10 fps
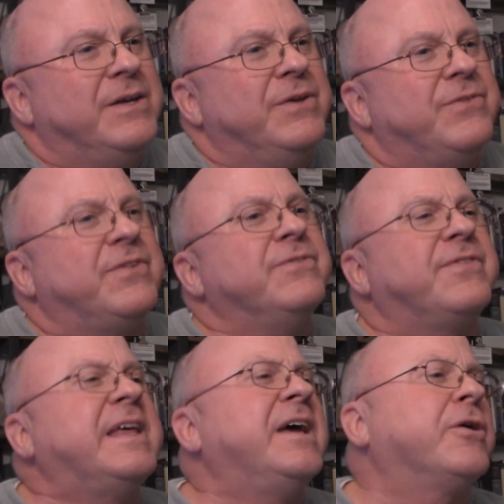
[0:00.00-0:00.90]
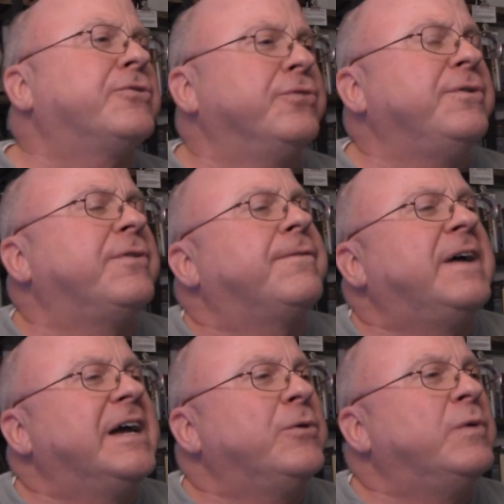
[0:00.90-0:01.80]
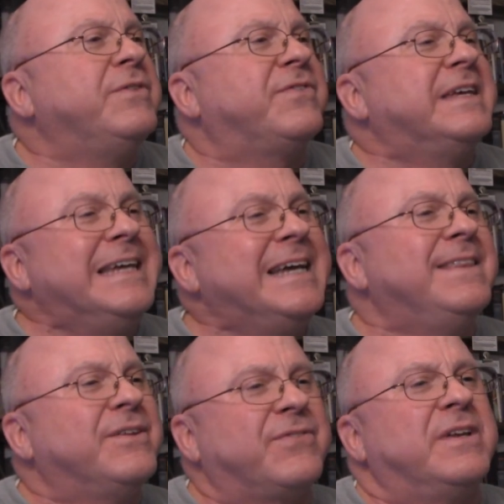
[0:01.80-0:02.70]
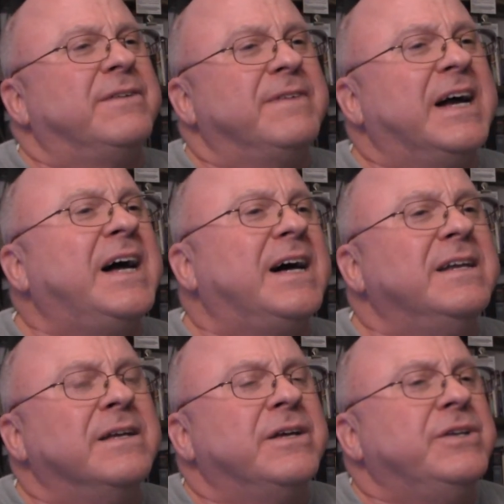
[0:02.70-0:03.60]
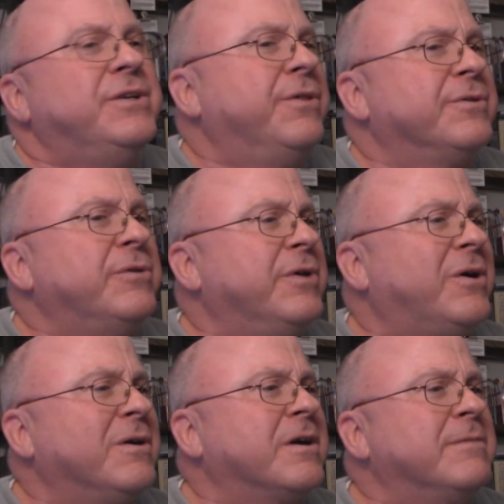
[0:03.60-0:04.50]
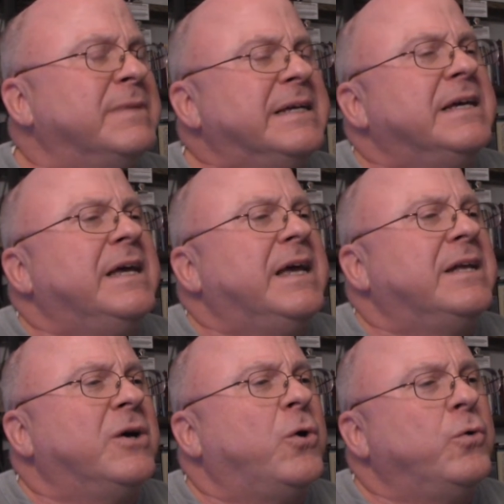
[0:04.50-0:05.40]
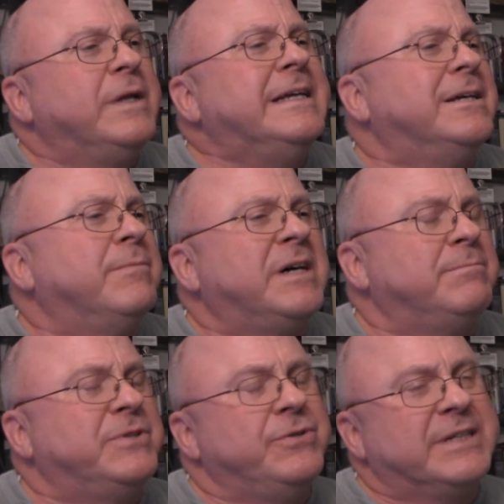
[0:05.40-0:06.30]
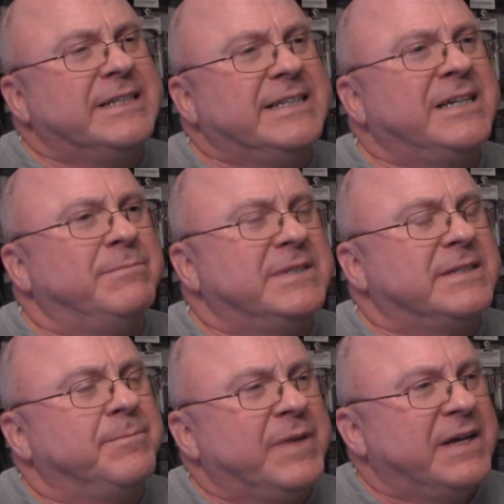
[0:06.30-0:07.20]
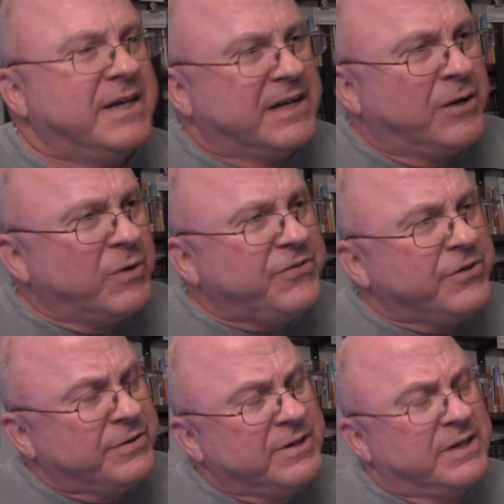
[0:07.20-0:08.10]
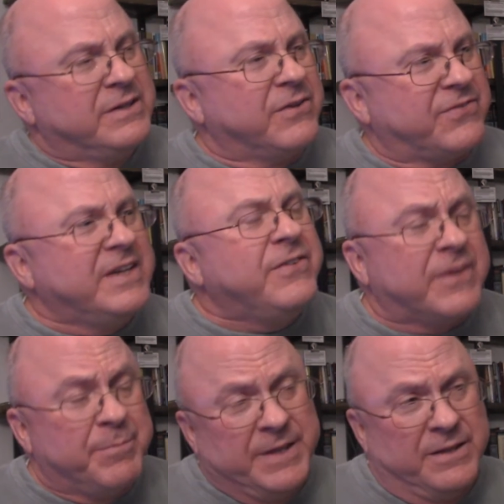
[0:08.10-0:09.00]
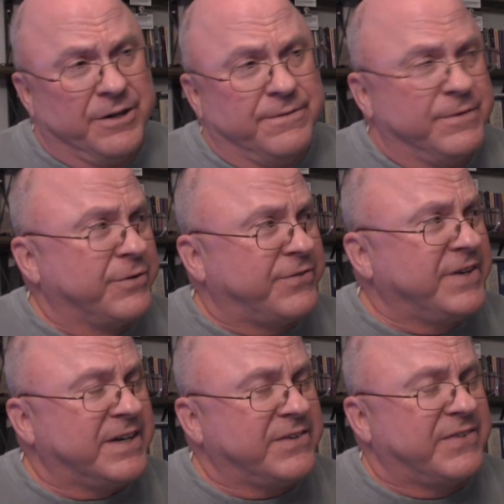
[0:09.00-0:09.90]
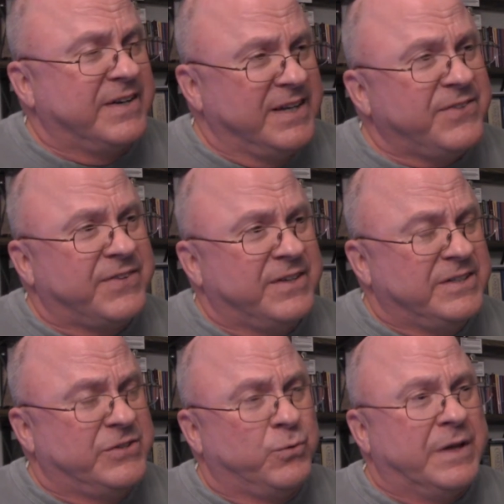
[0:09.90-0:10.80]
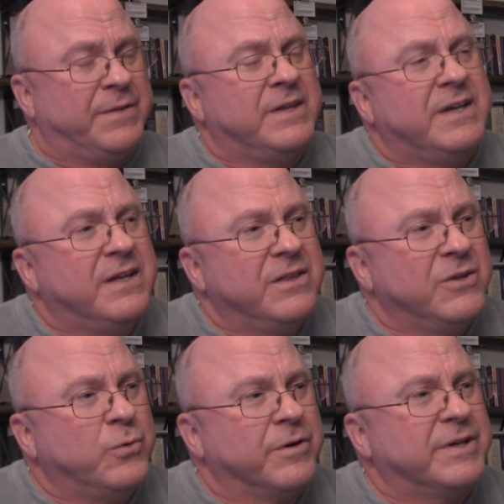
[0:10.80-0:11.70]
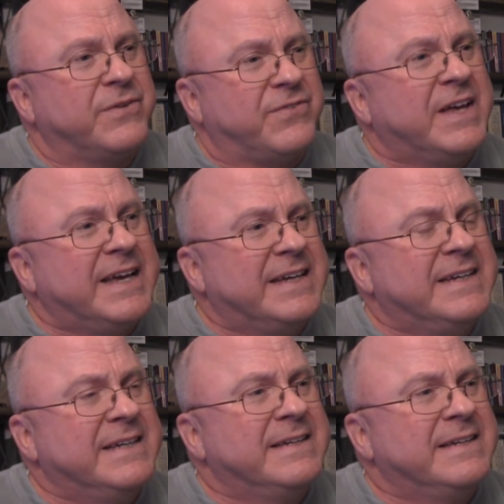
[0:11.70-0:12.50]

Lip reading: since they are crucifying once again the Son of God to their own harm and holding him up to contempt. I want you to see something there in verse 6 and listen to what the word is saying.